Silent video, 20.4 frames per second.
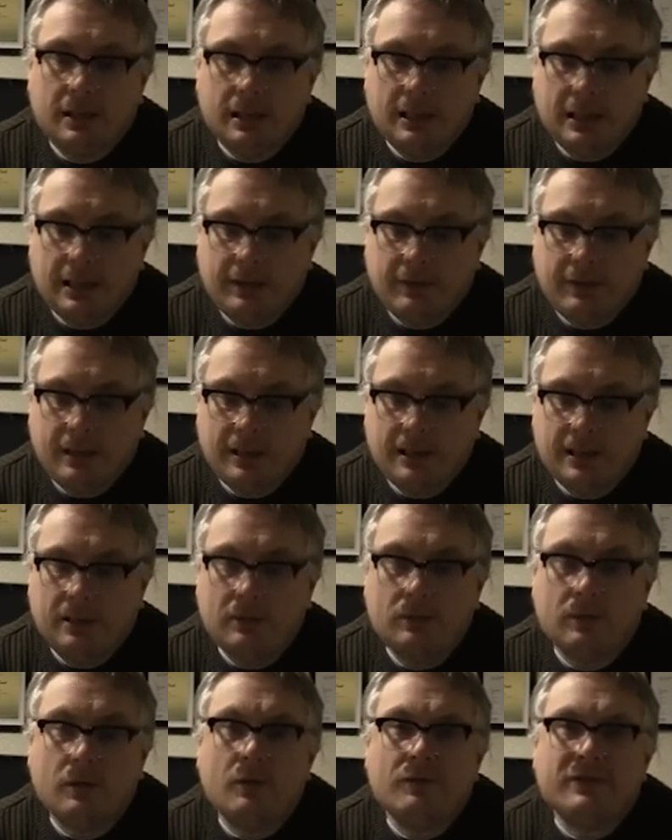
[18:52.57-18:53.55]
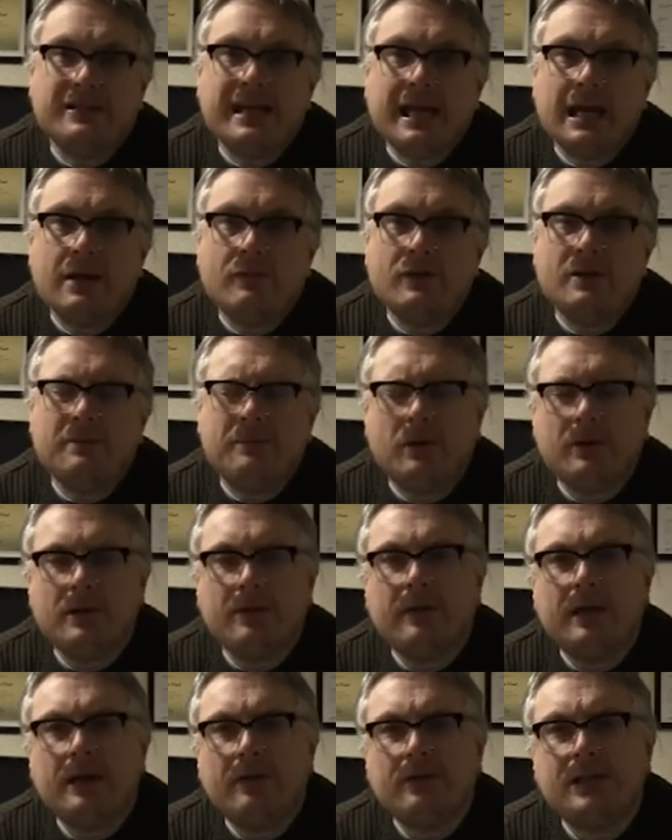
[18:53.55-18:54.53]
And I think, you know, obviously everybody
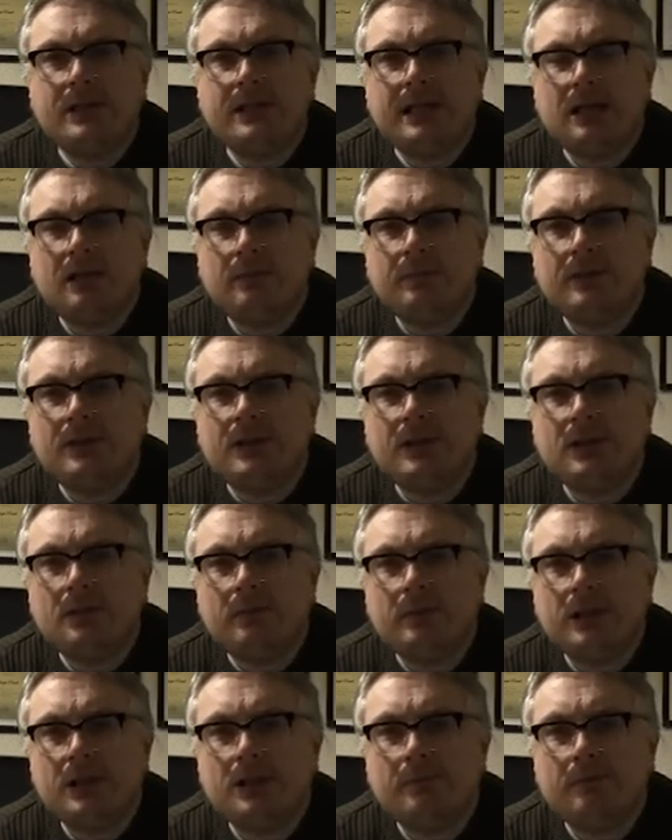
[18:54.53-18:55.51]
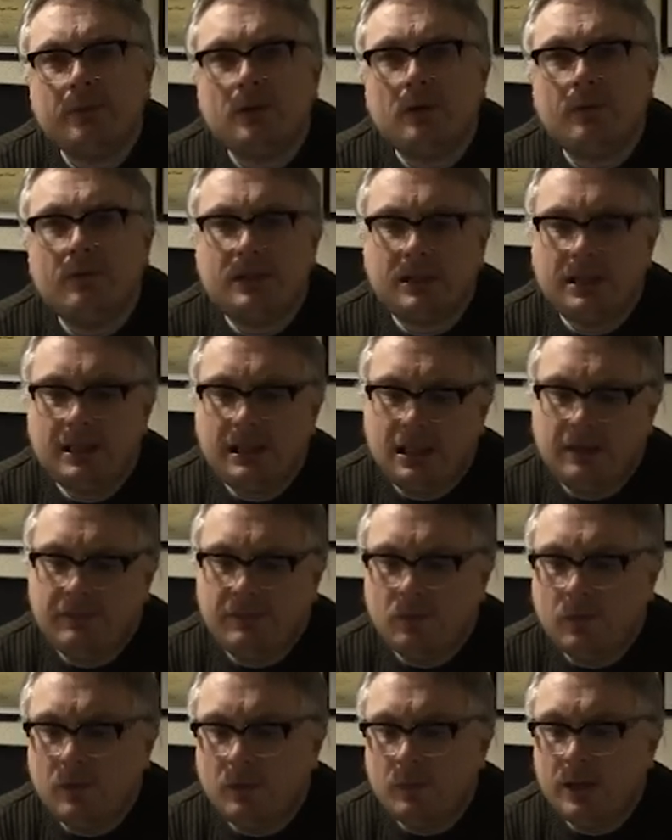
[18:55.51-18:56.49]
there, it's a terrible situation, but obviously
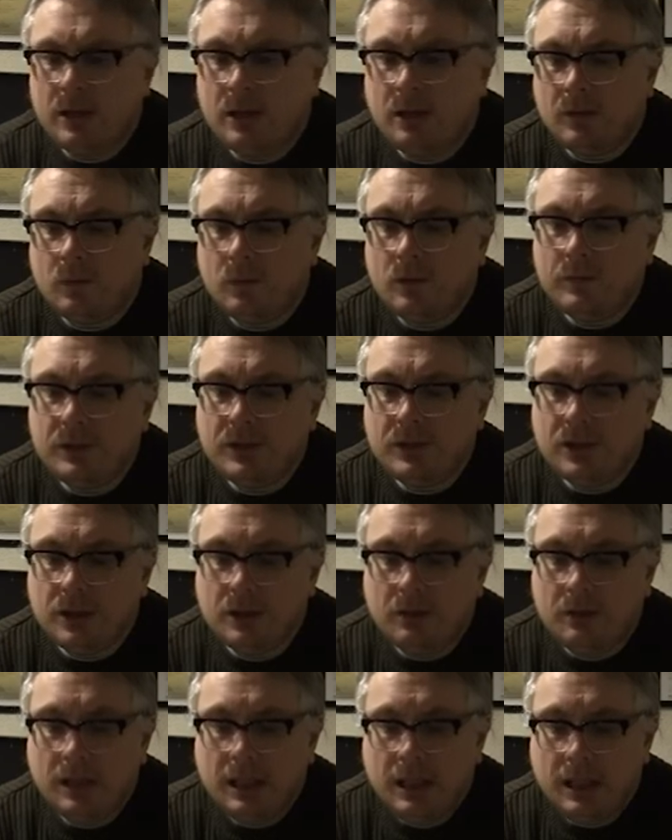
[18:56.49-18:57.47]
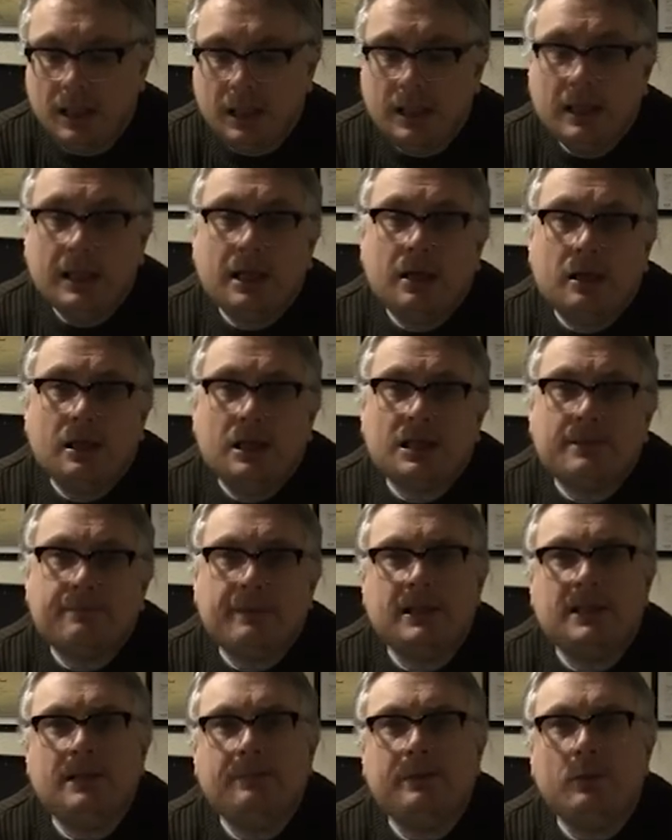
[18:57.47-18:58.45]
given what we are and what we do,
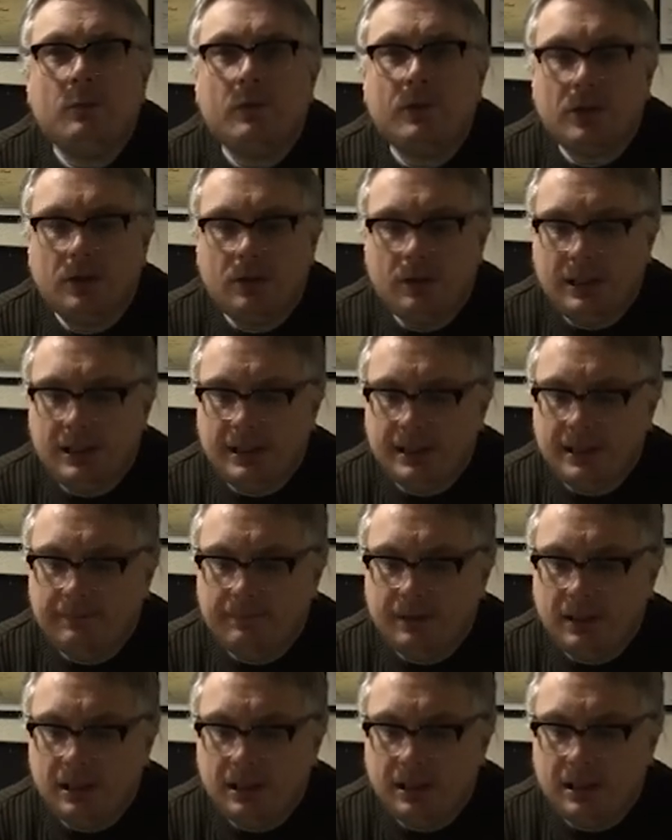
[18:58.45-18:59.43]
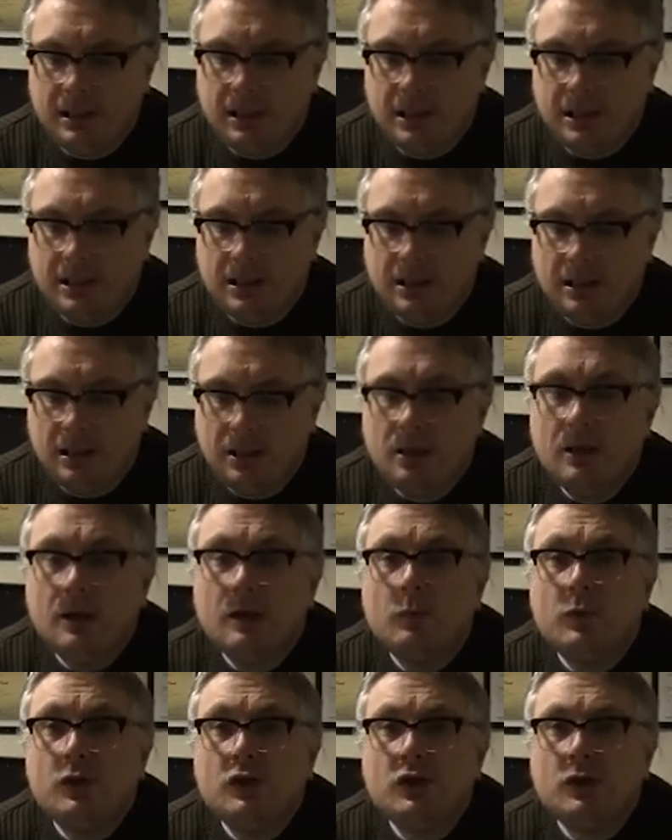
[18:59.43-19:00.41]
especially people with learning disabilities,
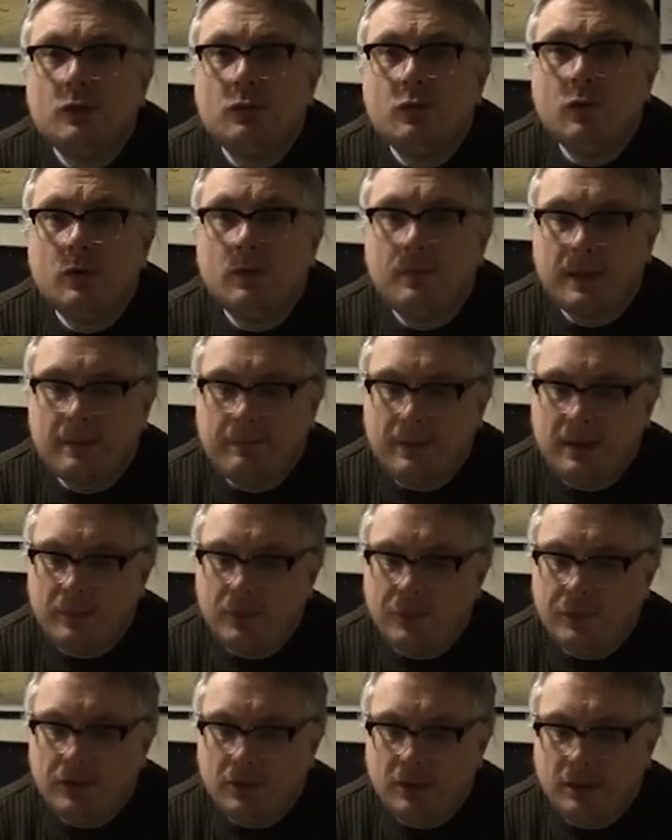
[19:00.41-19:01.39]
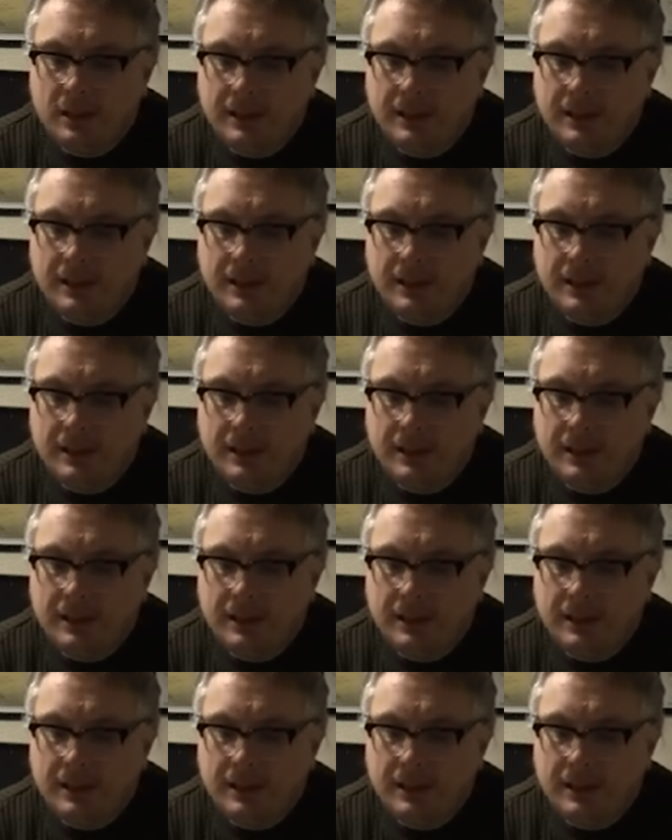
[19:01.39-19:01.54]
we do hope that people with learning